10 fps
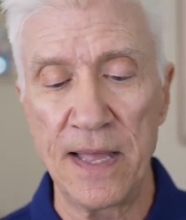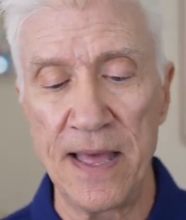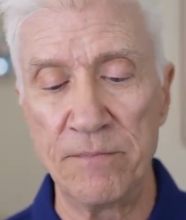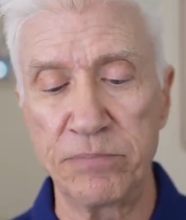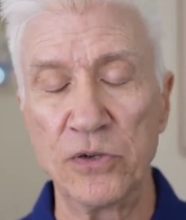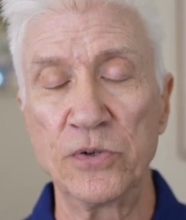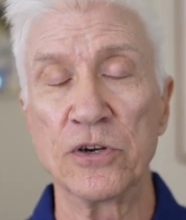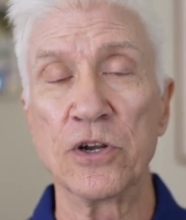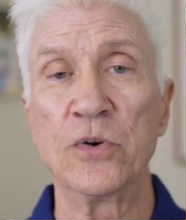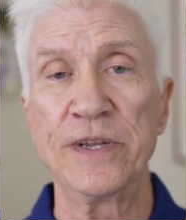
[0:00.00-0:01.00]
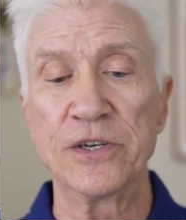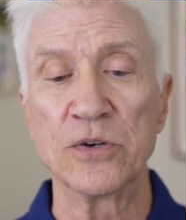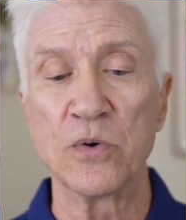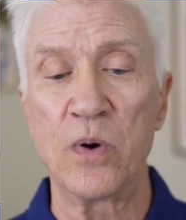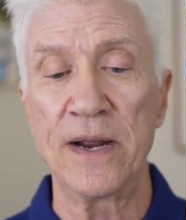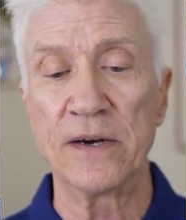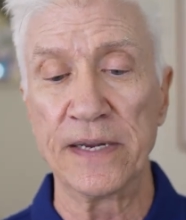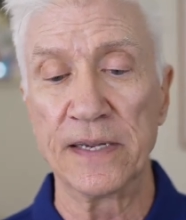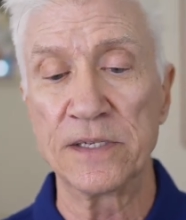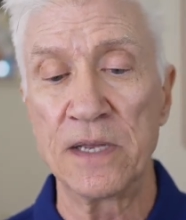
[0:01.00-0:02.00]
and Pluto go into
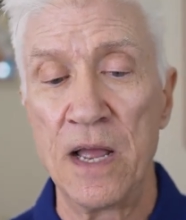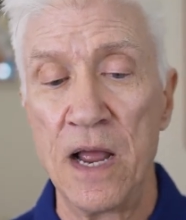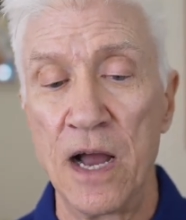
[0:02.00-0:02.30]
Aquarius,